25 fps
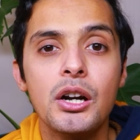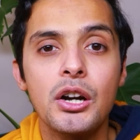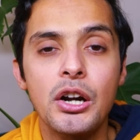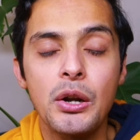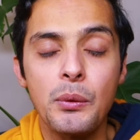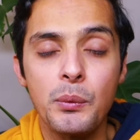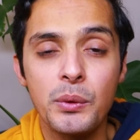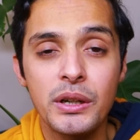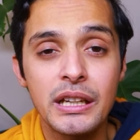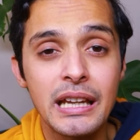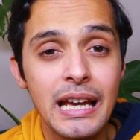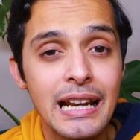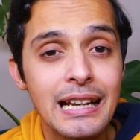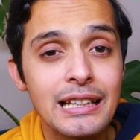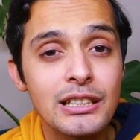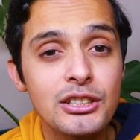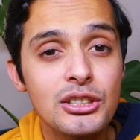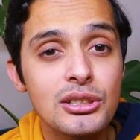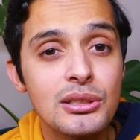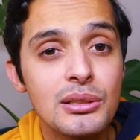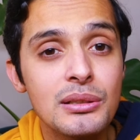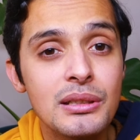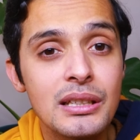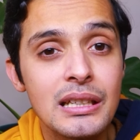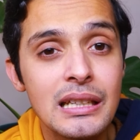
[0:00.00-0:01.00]
Alright, we're getting
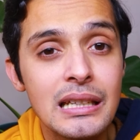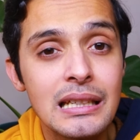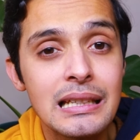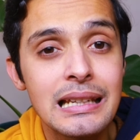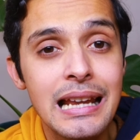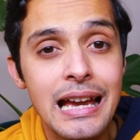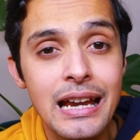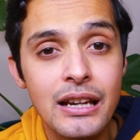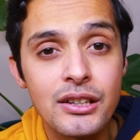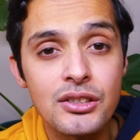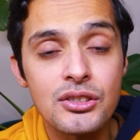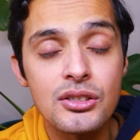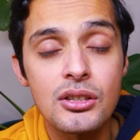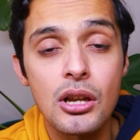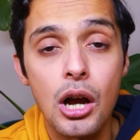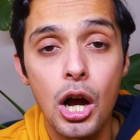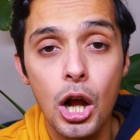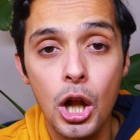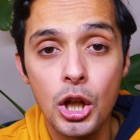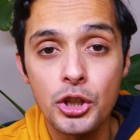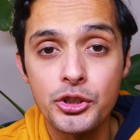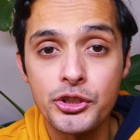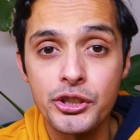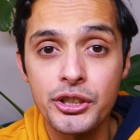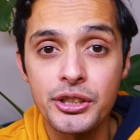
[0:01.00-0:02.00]
to the next
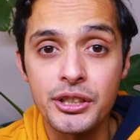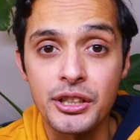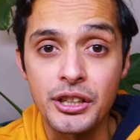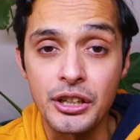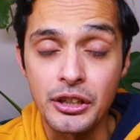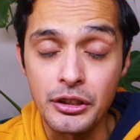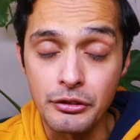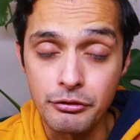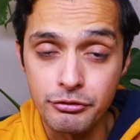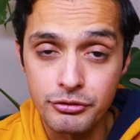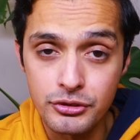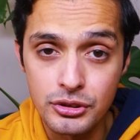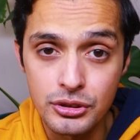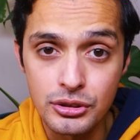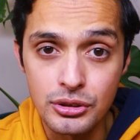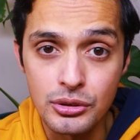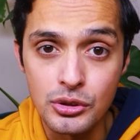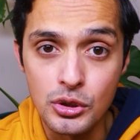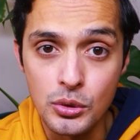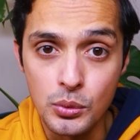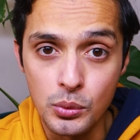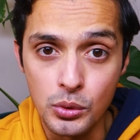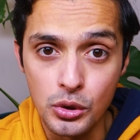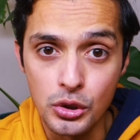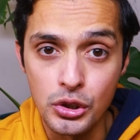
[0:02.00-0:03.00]
alternative to
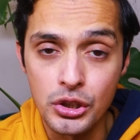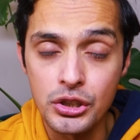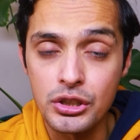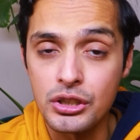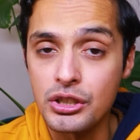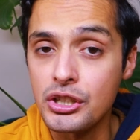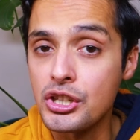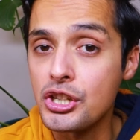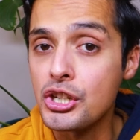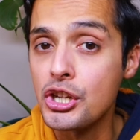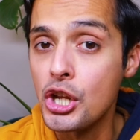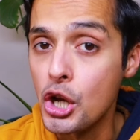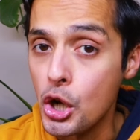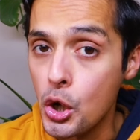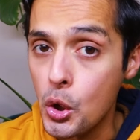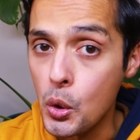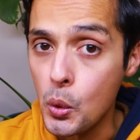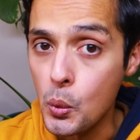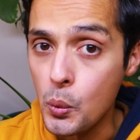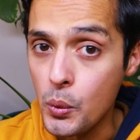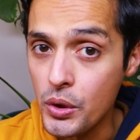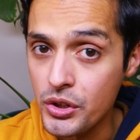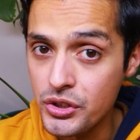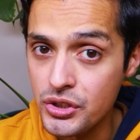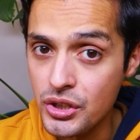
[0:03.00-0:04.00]
the word no,
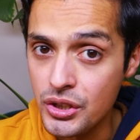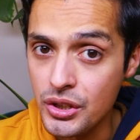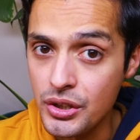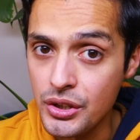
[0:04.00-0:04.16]
which